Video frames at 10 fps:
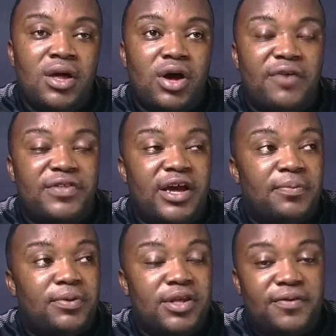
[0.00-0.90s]
after
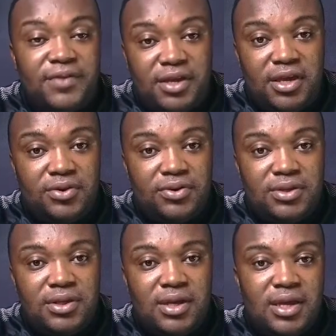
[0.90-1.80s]
Apple gave the
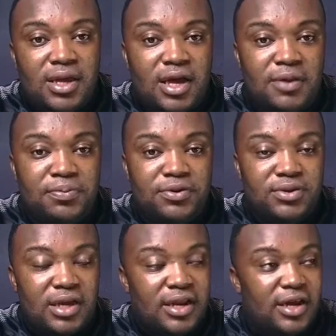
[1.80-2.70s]
keynote,
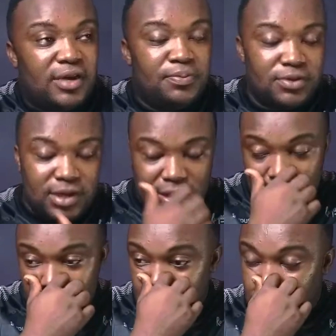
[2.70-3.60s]
and I posted it on
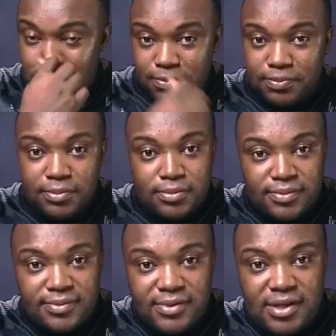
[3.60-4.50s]
YouTube.
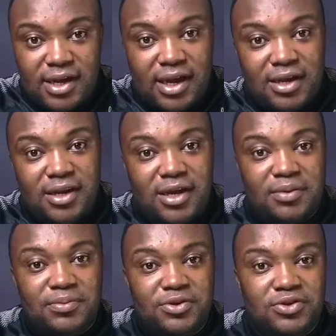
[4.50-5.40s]
And
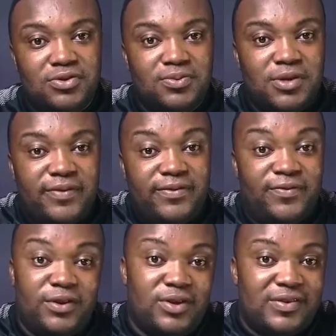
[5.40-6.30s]
YouTube gave the
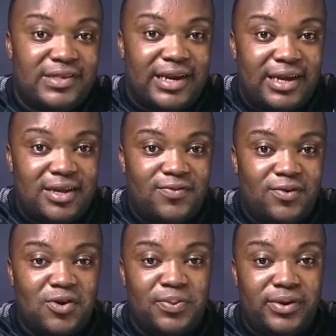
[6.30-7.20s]
video a strike for
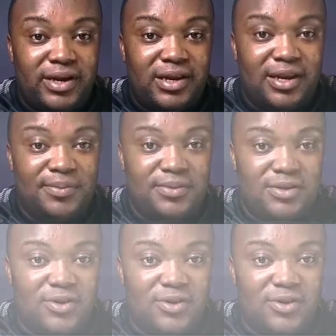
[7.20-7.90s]
copyright claims